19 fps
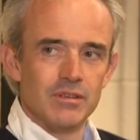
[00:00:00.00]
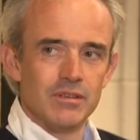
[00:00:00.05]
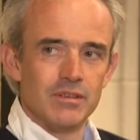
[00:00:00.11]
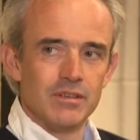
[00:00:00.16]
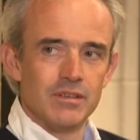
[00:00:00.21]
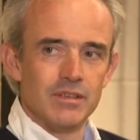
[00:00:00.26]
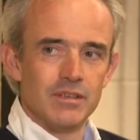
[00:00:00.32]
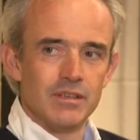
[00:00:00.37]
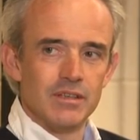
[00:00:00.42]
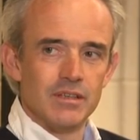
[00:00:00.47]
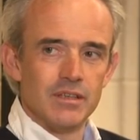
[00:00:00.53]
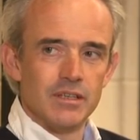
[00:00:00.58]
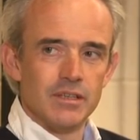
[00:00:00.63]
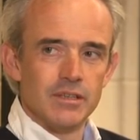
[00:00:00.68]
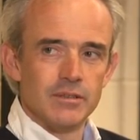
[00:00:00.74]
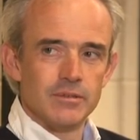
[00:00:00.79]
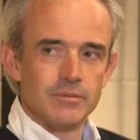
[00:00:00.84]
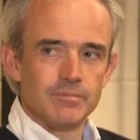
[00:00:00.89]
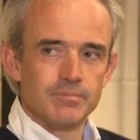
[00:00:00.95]
You were trying to
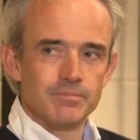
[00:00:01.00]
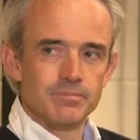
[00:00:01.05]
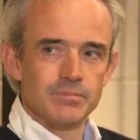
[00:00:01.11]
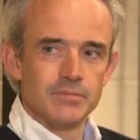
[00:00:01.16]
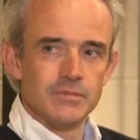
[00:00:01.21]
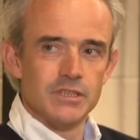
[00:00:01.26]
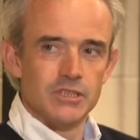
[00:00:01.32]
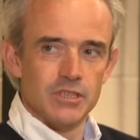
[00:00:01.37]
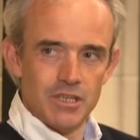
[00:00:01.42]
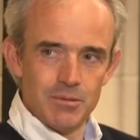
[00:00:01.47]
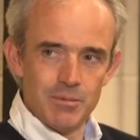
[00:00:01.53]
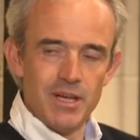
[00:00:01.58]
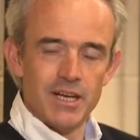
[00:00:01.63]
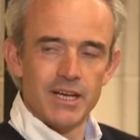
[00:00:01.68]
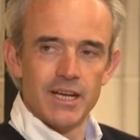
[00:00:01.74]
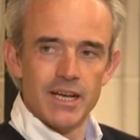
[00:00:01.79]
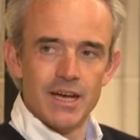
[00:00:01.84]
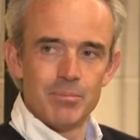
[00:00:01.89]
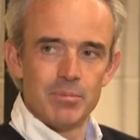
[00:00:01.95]
make it happen. Trying to
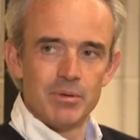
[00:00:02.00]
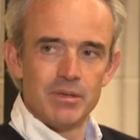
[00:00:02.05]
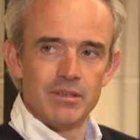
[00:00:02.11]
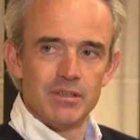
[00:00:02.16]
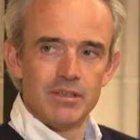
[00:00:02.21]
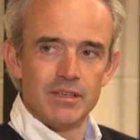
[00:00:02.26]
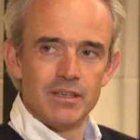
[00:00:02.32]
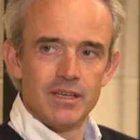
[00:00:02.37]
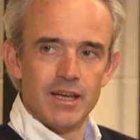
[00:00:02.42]
make it happen.